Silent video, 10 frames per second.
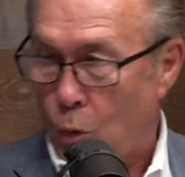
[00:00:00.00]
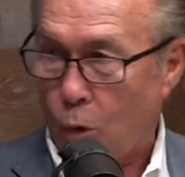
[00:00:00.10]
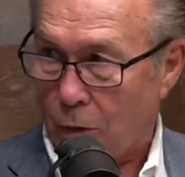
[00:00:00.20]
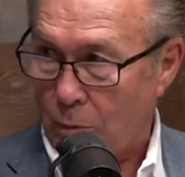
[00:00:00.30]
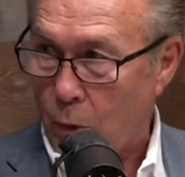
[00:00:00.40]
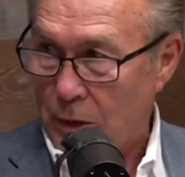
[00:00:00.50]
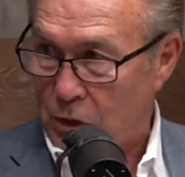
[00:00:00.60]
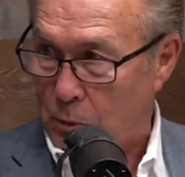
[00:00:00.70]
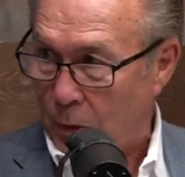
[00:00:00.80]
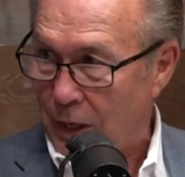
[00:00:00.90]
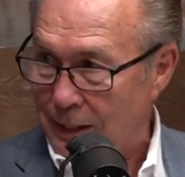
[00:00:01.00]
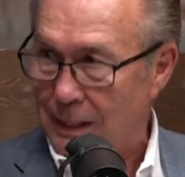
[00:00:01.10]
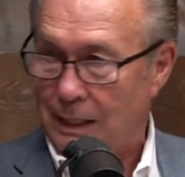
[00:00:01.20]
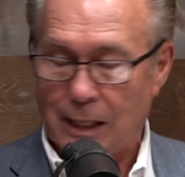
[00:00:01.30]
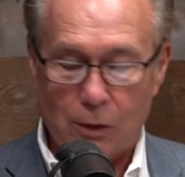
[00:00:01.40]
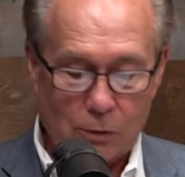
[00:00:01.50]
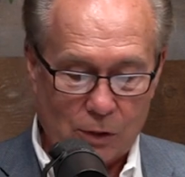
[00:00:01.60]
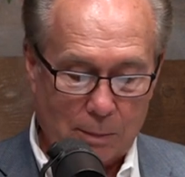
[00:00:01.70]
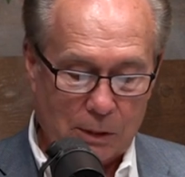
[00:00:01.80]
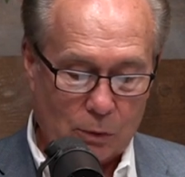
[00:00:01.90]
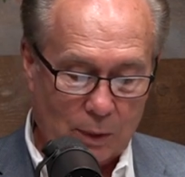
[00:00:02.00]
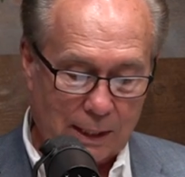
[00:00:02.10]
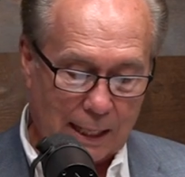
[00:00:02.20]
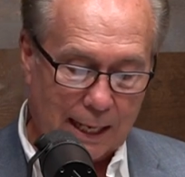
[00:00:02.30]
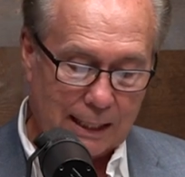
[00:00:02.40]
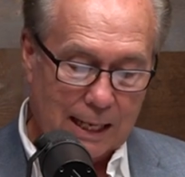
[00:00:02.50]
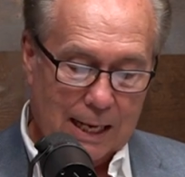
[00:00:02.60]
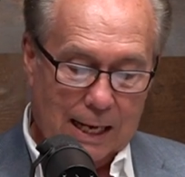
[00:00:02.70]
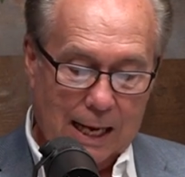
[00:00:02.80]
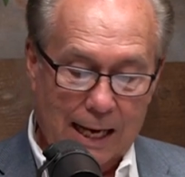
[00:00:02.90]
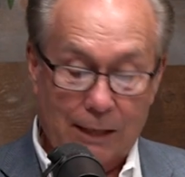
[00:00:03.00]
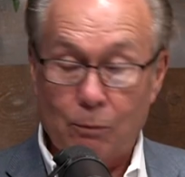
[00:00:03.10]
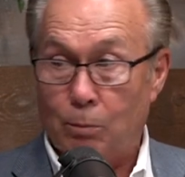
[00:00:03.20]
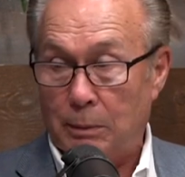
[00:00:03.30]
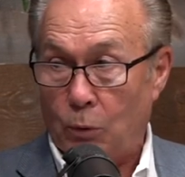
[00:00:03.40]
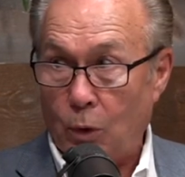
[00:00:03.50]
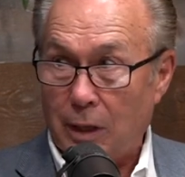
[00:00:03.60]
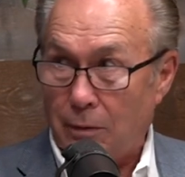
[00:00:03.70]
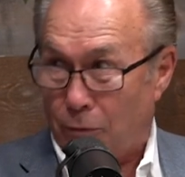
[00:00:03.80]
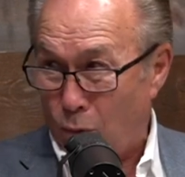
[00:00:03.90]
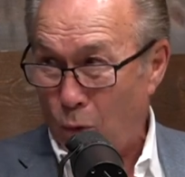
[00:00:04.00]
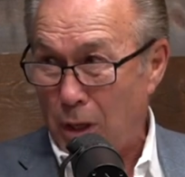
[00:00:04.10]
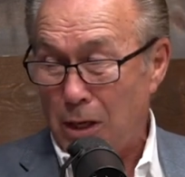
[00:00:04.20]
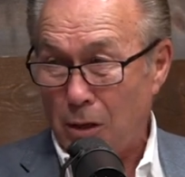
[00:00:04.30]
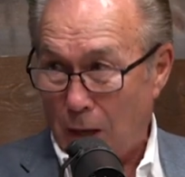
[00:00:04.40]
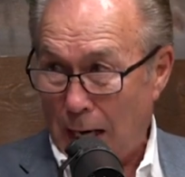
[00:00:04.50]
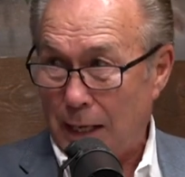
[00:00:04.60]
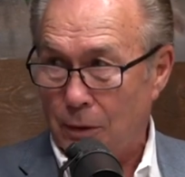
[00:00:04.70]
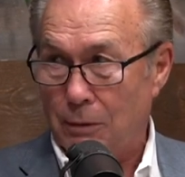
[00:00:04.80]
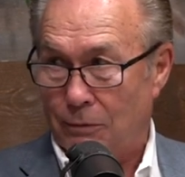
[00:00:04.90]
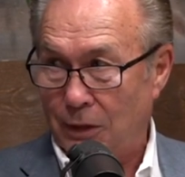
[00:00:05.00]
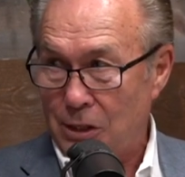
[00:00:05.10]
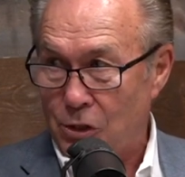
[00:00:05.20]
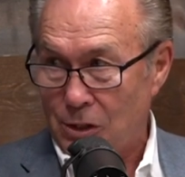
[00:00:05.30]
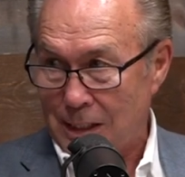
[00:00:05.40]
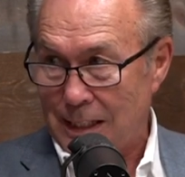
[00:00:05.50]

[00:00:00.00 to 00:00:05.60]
quarter point spread that they use in between that. And but we're at a 40 year high on inflation,